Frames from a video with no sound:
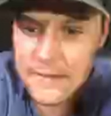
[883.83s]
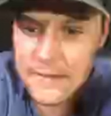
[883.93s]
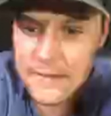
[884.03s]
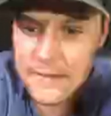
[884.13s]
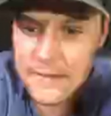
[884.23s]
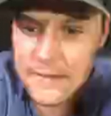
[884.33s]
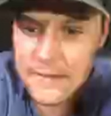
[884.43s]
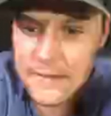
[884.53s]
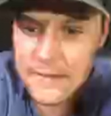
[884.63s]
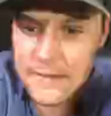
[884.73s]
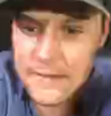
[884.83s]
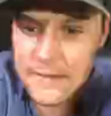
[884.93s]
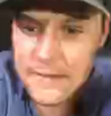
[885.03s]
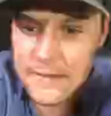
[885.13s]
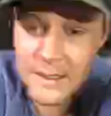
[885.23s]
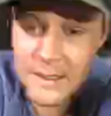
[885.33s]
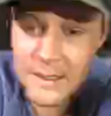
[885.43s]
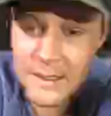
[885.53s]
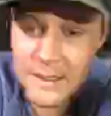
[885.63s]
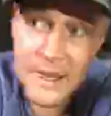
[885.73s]
But that's a trade-off you have to make. Like, I mean,
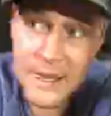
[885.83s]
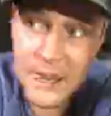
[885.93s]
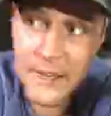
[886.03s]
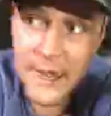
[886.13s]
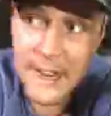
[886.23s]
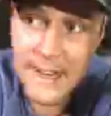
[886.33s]
you have to ask yourself, like,